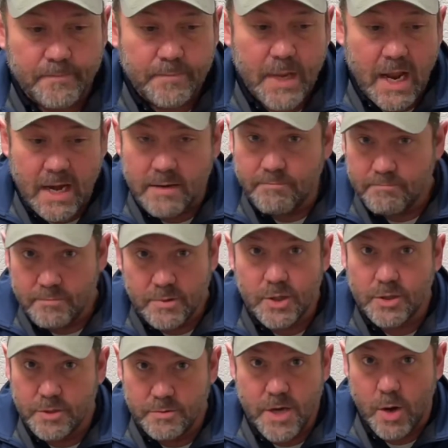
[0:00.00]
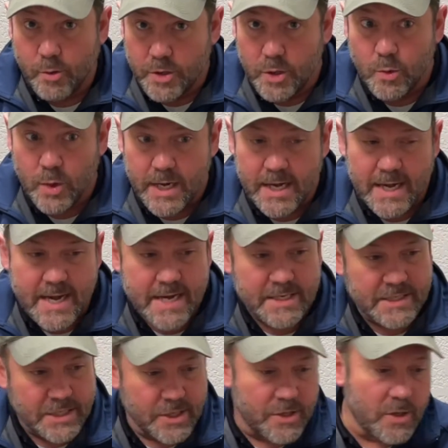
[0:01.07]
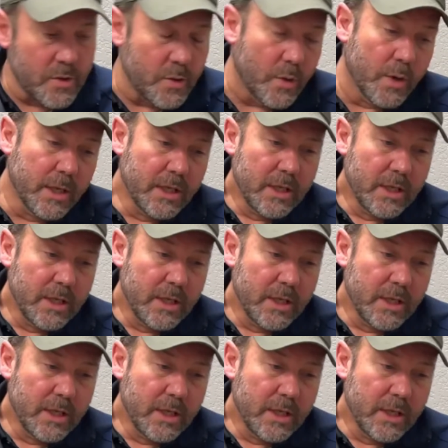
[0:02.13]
and you know, do what it needs to do.